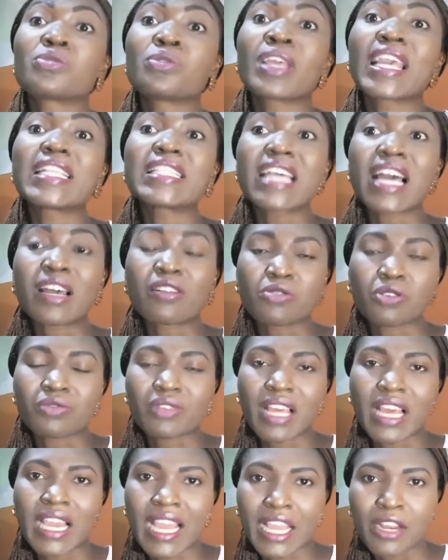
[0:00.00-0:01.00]
get out of
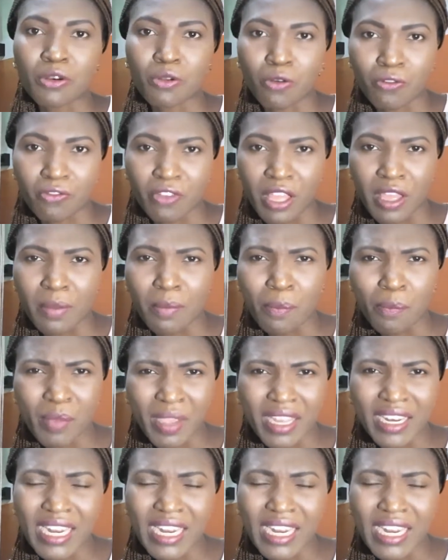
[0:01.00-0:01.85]
that kind of pain.